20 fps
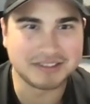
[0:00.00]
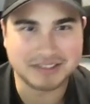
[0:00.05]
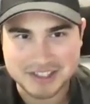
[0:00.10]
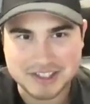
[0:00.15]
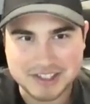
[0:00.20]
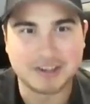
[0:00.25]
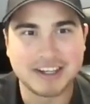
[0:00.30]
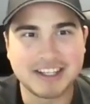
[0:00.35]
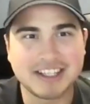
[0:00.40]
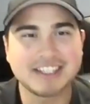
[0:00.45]

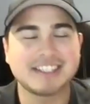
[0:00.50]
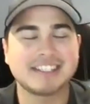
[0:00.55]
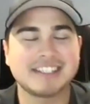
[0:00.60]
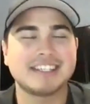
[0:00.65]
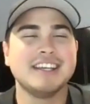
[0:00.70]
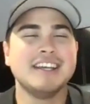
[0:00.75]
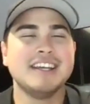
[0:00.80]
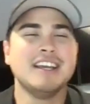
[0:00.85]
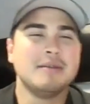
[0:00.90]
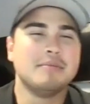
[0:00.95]
students.
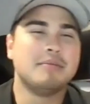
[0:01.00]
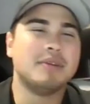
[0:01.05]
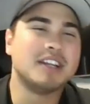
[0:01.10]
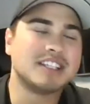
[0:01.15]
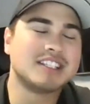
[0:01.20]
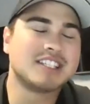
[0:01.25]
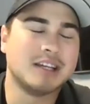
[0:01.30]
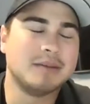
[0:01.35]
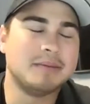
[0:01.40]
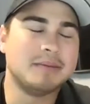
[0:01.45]
But
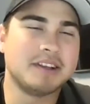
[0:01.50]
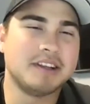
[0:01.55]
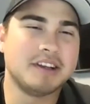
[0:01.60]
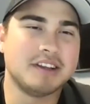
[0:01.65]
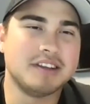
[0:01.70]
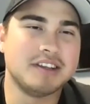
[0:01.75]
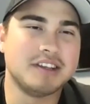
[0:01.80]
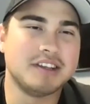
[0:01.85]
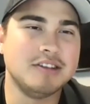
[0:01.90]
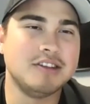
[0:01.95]
it's typically
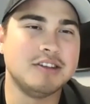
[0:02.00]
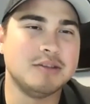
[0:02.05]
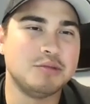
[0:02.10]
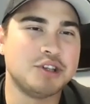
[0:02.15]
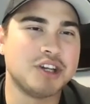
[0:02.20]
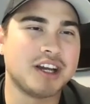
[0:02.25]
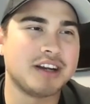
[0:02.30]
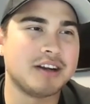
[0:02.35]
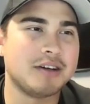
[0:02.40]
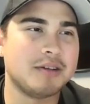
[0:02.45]
on the YouTube
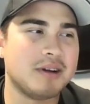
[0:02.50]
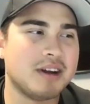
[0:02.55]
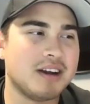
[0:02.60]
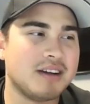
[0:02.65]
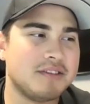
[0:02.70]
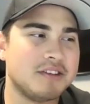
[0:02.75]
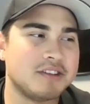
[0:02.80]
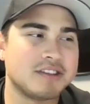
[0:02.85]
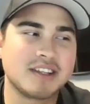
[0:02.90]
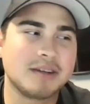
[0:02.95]
channel where
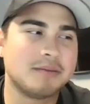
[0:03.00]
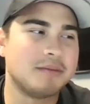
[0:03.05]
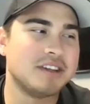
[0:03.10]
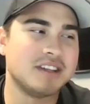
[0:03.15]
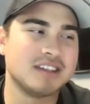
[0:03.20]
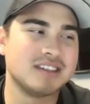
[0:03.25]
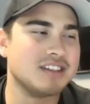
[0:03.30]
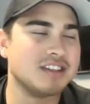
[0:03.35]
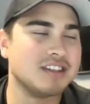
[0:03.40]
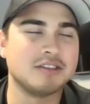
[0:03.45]
if there's someone
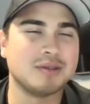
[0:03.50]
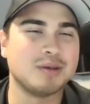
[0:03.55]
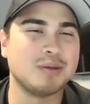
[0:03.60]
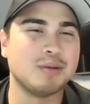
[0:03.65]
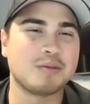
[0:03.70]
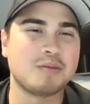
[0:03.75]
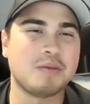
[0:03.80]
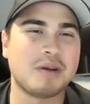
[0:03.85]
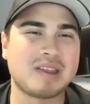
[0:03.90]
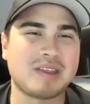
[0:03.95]
doesn't agree
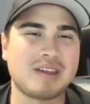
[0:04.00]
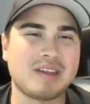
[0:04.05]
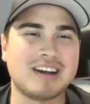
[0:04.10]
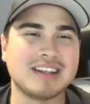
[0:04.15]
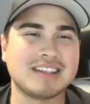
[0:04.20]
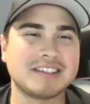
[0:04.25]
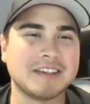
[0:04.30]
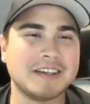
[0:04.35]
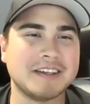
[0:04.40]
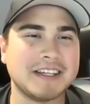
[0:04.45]
with my
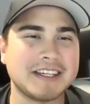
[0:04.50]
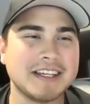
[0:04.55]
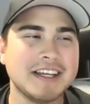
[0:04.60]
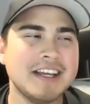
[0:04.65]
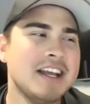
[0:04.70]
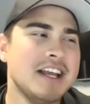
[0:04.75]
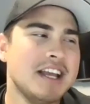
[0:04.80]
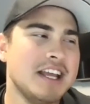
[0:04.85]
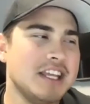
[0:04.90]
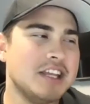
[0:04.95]
thoughts, like
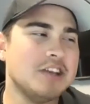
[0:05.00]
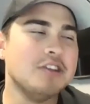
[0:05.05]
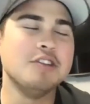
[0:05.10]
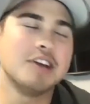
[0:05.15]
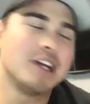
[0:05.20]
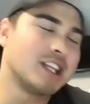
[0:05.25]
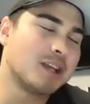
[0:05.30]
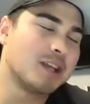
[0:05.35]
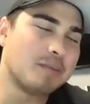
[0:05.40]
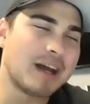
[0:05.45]
you do
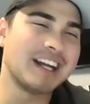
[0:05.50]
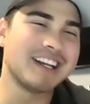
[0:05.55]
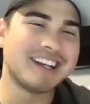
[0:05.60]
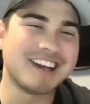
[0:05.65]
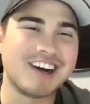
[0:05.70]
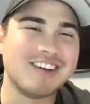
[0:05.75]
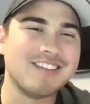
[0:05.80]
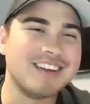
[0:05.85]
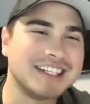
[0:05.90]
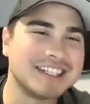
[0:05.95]
get the bad
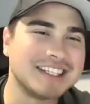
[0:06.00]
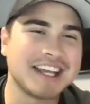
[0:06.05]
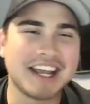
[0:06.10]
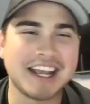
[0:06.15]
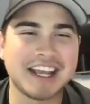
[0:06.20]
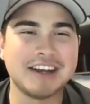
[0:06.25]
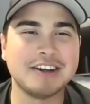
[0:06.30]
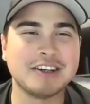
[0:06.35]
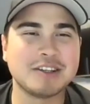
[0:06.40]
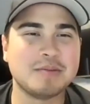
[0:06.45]
comments, the
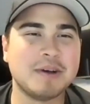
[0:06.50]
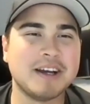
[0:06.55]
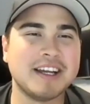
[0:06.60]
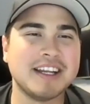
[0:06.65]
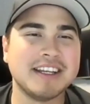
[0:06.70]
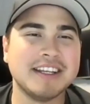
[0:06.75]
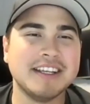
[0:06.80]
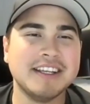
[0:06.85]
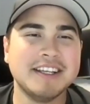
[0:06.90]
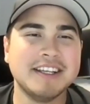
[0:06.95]
haters,
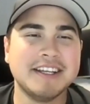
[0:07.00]
but